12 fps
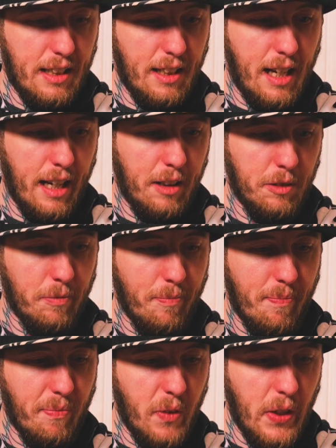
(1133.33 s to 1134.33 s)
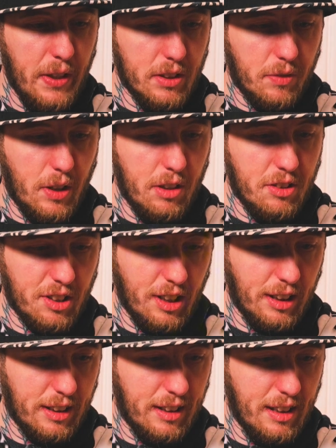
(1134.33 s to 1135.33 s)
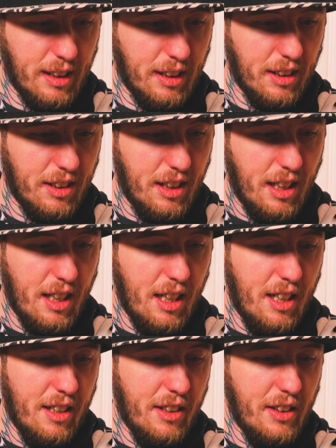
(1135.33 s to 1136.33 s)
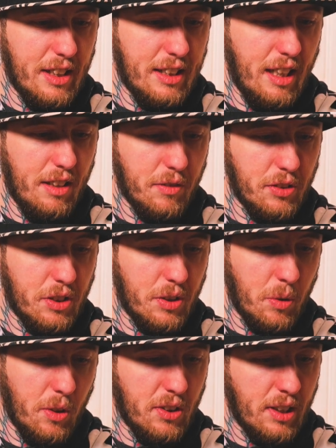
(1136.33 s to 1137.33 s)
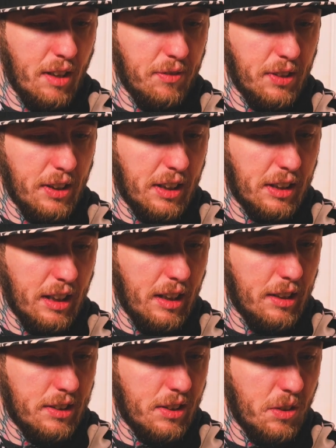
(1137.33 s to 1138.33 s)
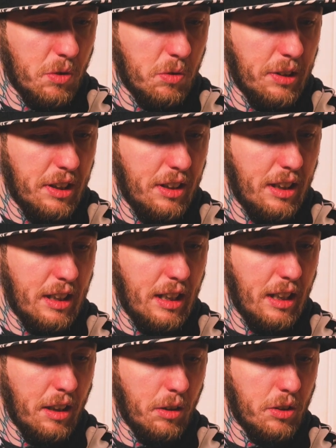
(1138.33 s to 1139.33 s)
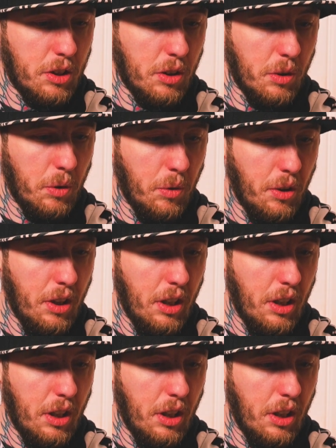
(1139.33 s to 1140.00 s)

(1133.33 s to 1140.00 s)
Now, as far as like the Ten of Swords, I feel like it's really here to